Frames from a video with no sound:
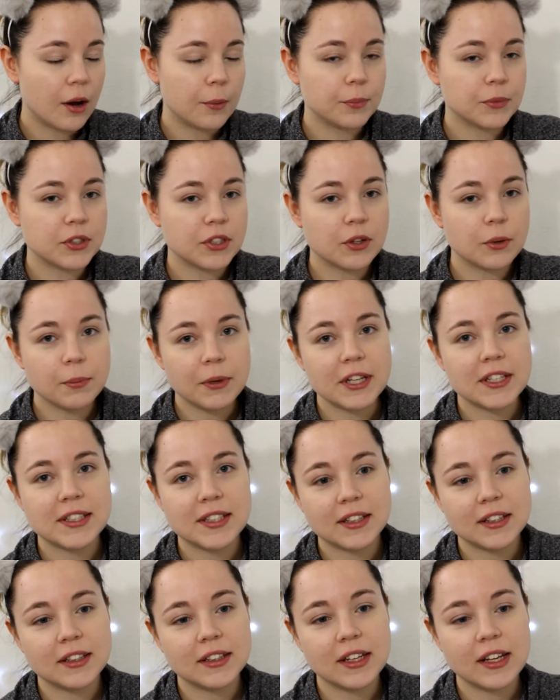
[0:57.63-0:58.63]
So
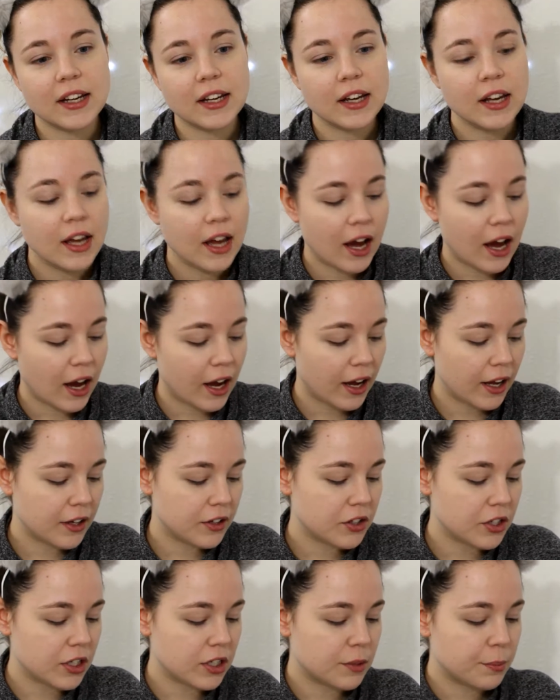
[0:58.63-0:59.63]
basically, I
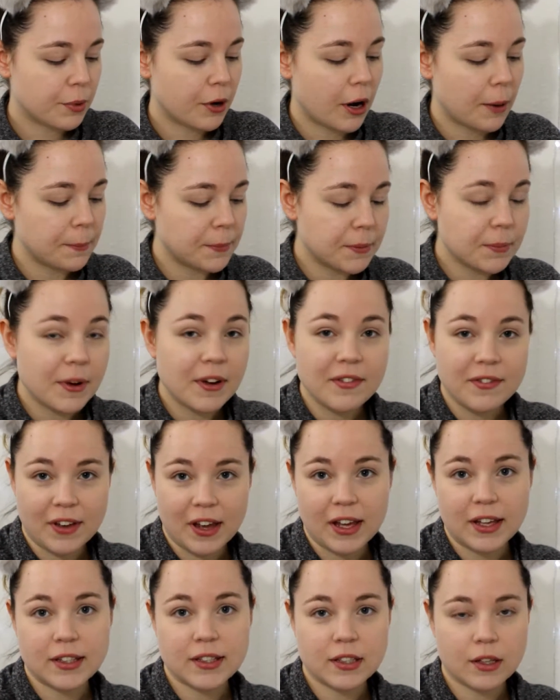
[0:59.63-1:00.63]
just primed my
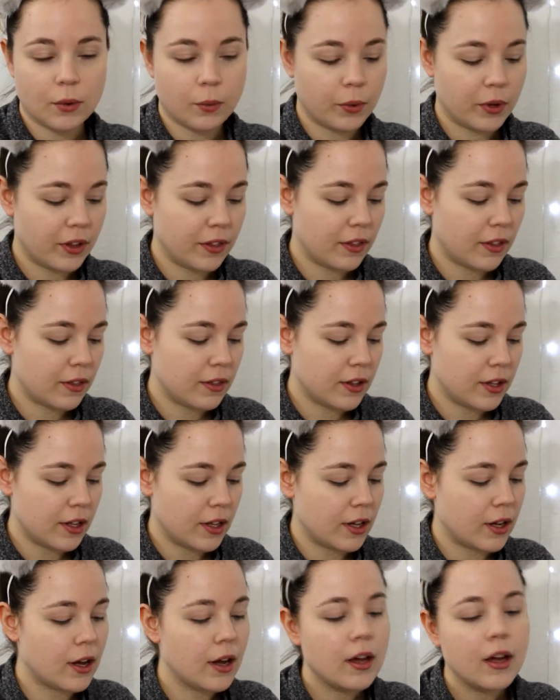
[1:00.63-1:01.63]
face with
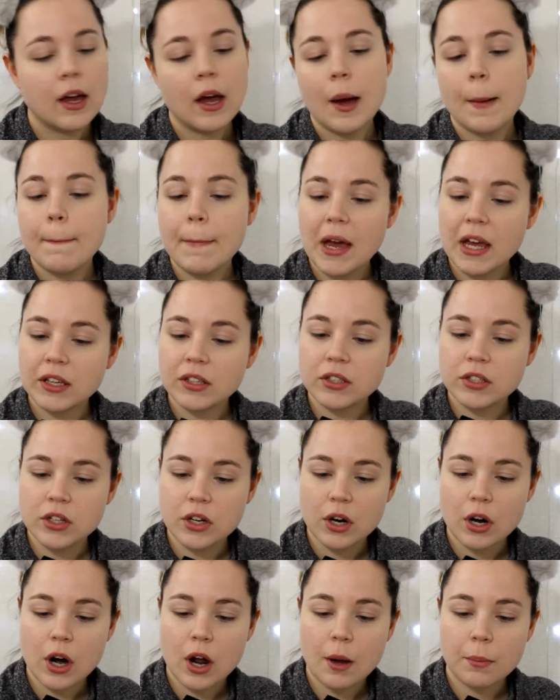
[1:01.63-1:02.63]
the
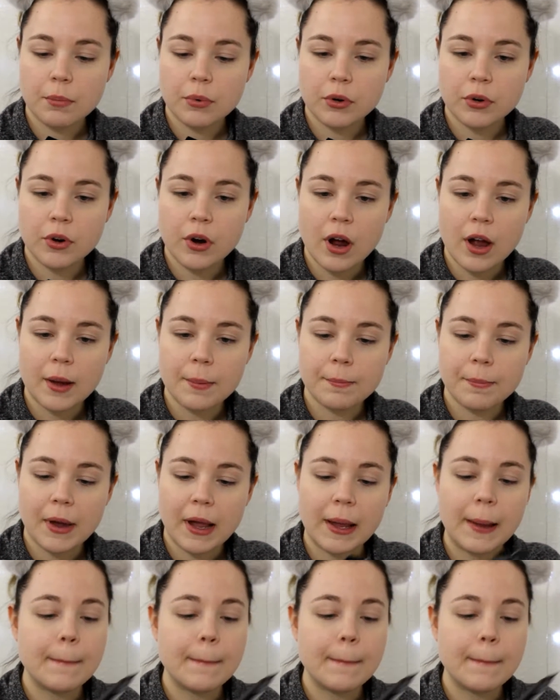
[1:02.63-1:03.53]
Master Prime by